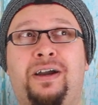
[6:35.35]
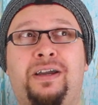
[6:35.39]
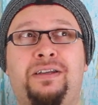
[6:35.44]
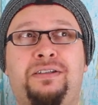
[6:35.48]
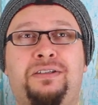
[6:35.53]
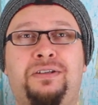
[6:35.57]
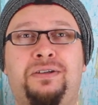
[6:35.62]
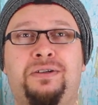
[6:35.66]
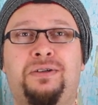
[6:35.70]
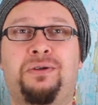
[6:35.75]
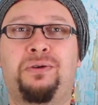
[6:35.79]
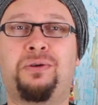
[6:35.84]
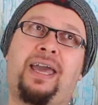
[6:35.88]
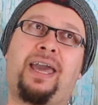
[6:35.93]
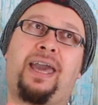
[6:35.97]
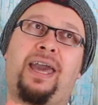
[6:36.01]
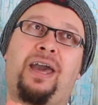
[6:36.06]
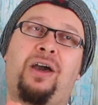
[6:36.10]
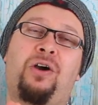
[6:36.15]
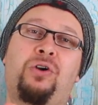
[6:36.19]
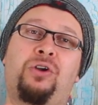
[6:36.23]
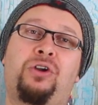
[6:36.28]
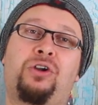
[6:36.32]
I do
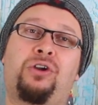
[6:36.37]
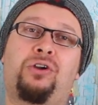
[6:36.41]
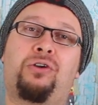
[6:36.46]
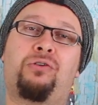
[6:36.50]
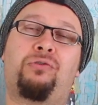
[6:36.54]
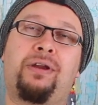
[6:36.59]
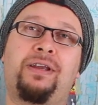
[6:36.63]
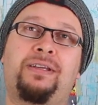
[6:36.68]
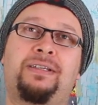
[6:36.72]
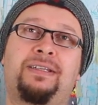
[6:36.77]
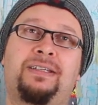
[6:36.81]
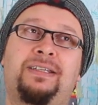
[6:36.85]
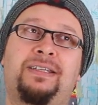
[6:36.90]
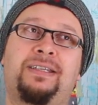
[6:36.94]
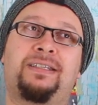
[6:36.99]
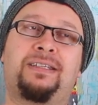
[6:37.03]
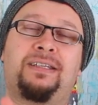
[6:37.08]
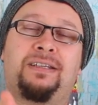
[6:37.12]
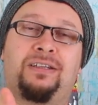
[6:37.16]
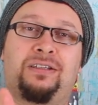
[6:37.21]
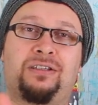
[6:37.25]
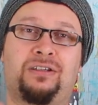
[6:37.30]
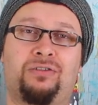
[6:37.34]
how great it is
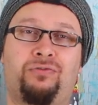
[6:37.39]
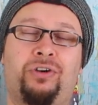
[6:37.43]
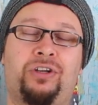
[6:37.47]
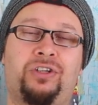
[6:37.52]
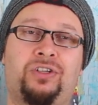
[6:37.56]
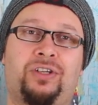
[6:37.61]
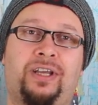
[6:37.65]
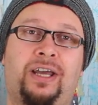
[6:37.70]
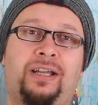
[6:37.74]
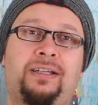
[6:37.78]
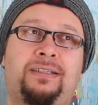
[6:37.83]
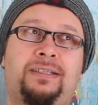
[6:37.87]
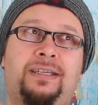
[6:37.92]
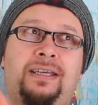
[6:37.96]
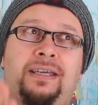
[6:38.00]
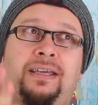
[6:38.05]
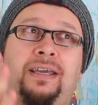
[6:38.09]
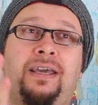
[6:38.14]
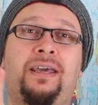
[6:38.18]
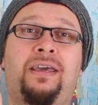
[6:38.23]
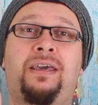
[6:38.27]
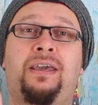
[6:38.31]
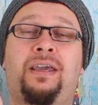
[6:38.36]
in its originality,